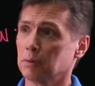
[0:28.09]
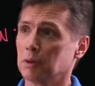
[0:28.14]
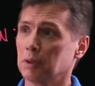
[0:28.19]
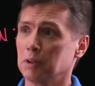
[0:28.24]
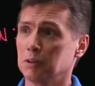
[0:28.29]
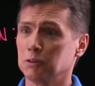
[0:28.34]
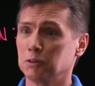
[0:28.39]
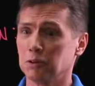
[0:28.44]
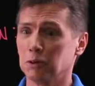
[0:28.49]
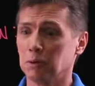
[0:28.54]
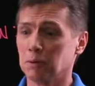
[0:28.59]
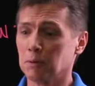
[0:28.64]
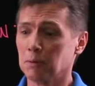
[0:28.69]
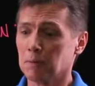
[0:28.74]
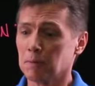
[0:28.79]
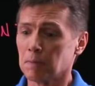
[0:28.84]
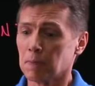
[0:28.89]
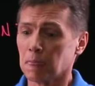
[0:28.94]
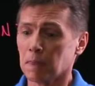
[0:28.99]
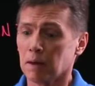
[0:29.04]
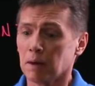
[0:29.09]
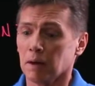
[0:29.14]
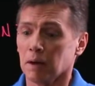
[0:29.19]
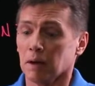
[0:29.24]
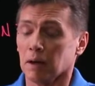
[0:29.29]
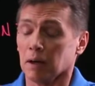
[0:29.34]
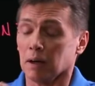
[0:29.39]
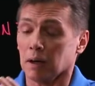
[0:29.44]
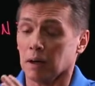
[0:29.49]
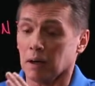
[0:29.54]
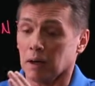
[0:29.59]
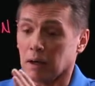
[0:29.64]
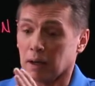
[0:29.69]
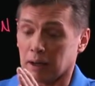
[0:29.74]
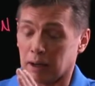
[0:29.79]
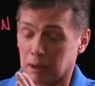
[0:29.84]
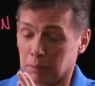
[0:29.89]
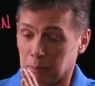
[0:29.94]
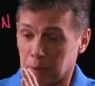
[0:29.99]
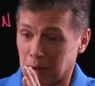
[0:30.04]
Okay, so
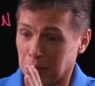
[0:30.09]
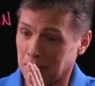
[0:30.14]
I gotta be,